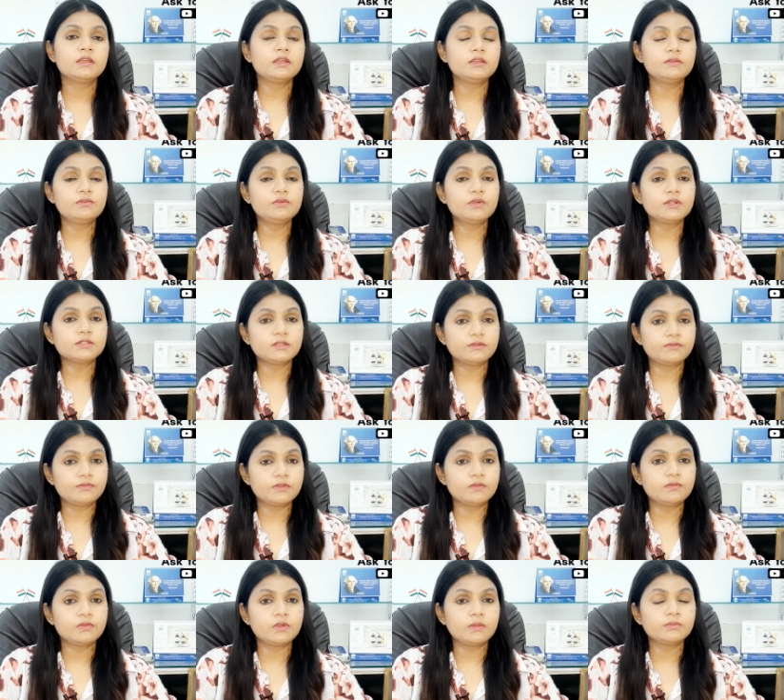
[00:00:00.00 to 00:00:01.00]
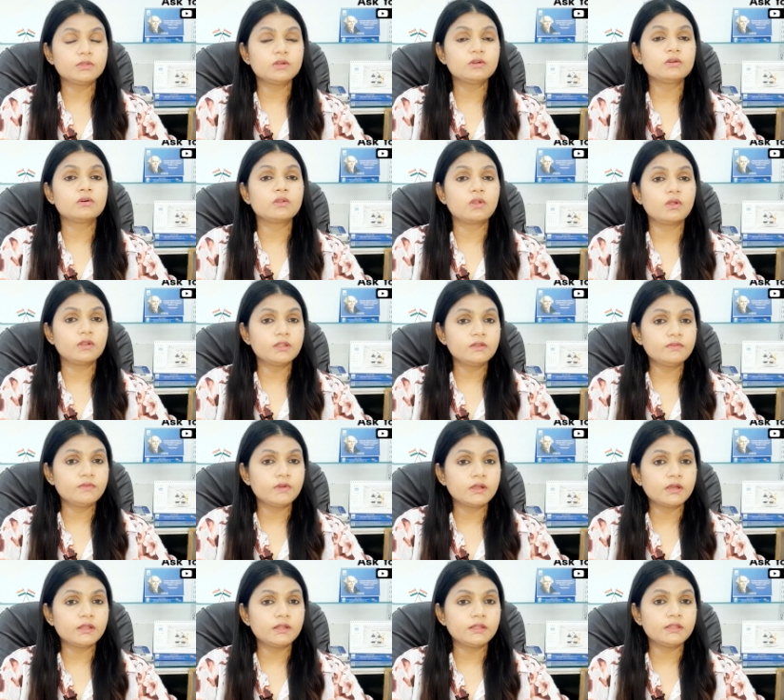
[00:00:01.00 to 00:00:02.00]
if you are suffering from the chronic
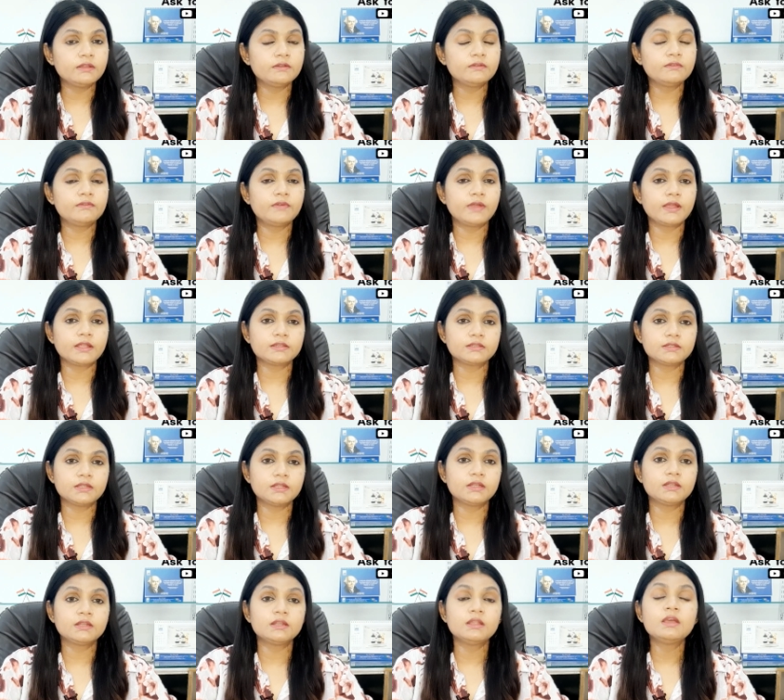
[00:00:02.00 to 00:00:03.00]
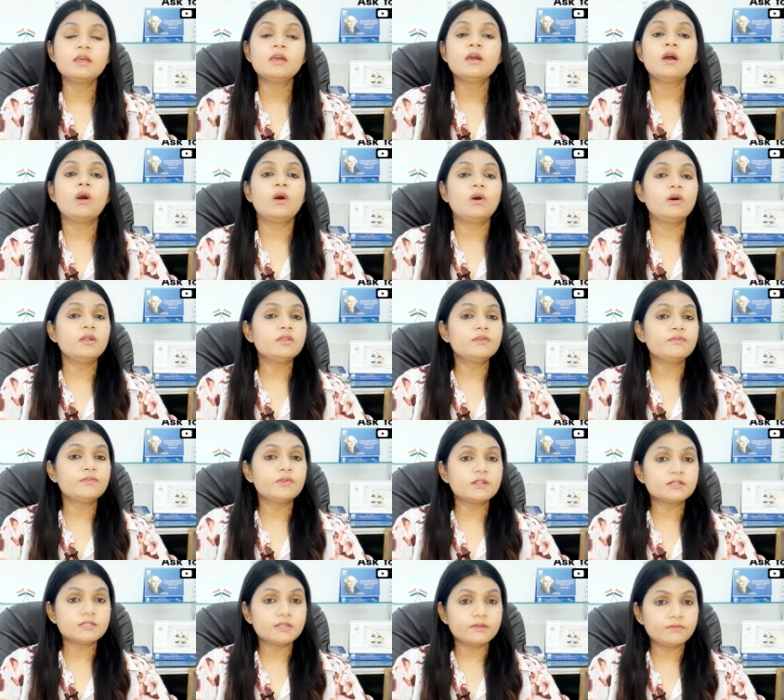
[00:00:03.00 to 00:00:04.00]
fungal infection, or if you
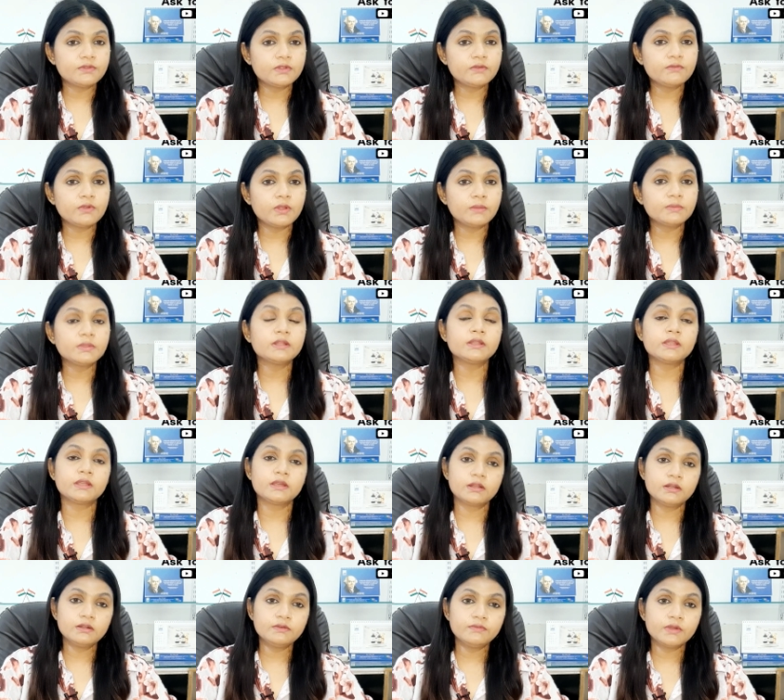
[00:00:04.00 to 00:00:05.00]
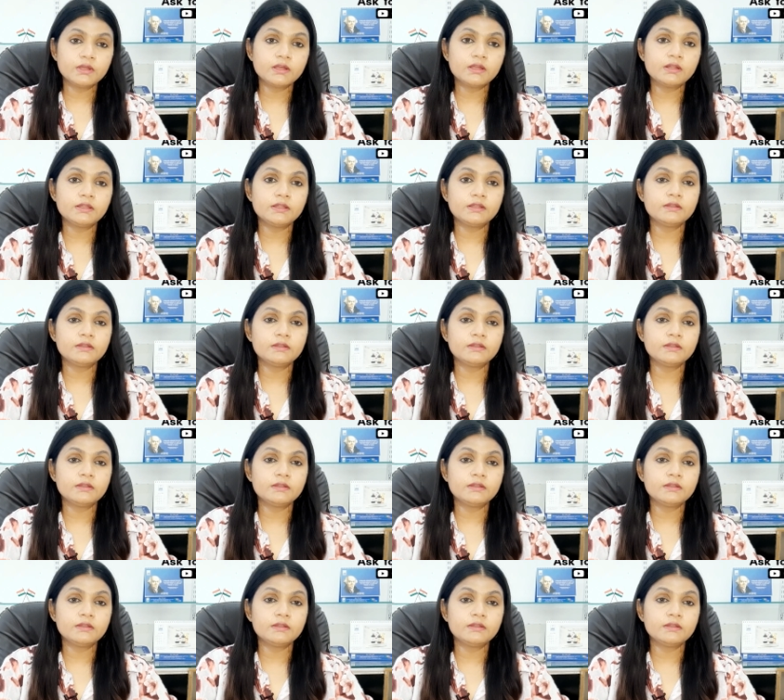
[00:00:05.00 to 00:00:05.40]
are suffering from the recurrent fungal